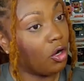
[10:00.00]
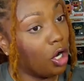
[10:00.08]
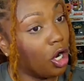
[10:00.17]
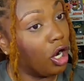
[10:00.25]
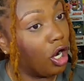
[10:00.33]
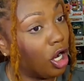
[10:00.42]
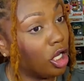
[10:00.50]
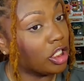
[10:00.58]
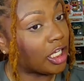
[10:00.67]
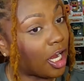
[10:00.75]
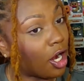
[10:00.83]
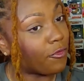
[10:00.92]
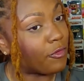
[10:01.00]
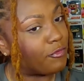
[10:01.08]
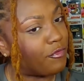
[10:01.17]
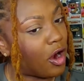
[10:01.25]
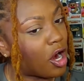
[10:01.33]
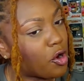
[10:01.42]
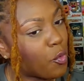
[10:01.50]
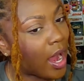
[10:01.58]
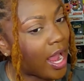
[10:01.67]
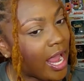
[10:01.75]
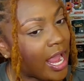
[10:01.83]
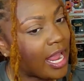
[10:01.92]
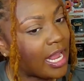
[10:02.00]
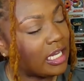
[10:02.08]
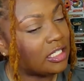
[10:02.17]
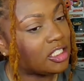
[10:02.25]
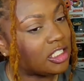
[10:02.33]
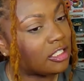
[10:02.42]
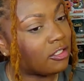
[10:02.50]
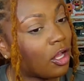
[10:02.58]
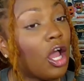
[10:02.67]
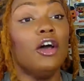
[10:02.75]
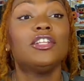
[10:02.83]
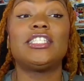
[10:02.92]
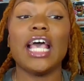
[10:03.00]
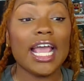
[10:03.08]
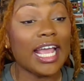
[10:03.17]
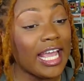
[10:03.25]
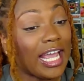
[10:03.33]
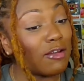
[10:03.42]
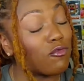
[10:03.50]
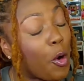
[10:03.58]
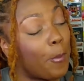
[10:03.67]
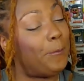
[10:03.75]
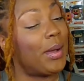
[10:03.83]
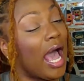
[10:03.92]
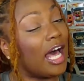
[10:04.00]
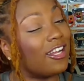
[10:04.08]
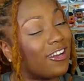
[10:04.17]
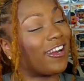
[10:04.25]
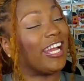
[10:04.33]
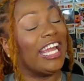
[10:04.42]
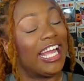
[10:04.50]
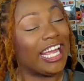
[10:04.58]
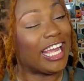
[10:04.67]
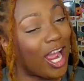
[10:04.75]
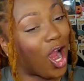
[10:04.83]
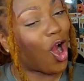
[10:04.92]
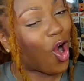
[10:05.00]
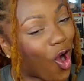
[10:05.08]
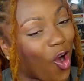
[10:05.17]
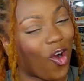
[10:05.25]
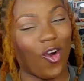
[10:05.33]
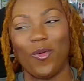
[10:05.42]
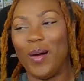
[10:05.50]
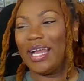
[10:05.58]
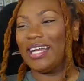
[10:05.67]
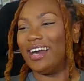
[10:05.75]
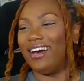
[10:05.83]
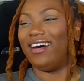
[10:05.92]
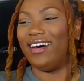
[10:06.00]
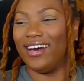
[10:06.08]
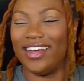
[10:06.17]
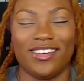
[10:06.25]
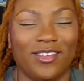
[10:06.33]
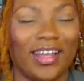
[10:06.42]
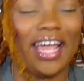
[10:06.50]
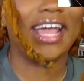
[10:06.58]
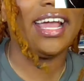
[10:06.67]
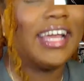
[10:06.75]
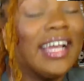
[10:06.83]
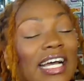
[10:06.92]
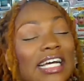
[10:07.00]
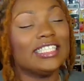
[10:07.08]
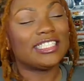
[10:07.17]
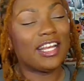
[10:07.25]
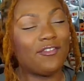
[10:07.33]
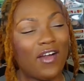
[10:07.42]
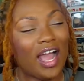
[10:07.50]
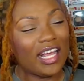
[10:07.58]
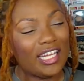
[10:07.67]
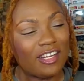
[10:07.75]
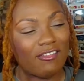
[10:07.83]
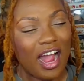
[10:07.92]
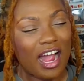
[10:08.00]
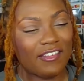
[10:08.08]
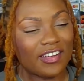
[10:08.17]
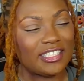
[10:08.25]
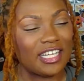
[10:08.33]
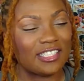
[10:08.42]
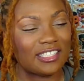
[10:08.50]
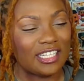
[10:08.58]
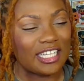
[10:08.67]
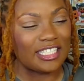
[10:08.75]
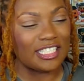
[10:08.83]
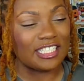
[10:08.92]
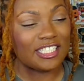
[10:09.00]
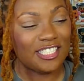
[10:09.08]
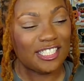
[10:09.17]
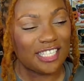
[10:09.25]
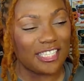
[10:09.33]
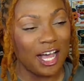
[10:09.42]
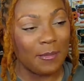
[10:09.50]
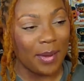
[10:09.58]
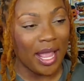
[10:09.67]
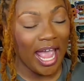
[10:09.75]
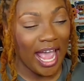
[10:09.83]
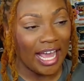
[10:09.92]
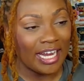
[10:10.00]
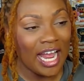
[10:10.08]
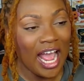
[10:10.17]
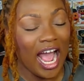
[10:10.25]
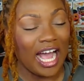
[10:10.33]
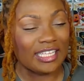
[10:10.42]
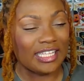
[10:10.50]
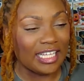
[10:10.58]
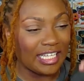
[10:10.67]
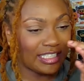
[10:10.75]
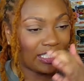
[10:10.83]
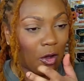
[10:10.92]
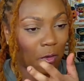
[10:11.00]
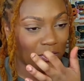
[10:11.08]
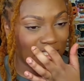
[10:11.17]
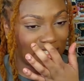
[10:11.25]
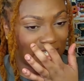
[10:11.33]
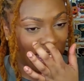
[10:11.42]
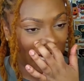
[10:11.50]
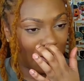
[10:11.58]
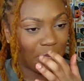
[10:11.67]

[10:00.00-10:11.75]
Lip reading: Oh, look at her from far away. She's... Damn, Rubella here! Oh my god. Okay. She finally arrived. Her destination is just up ahead. I think it's the Holy City.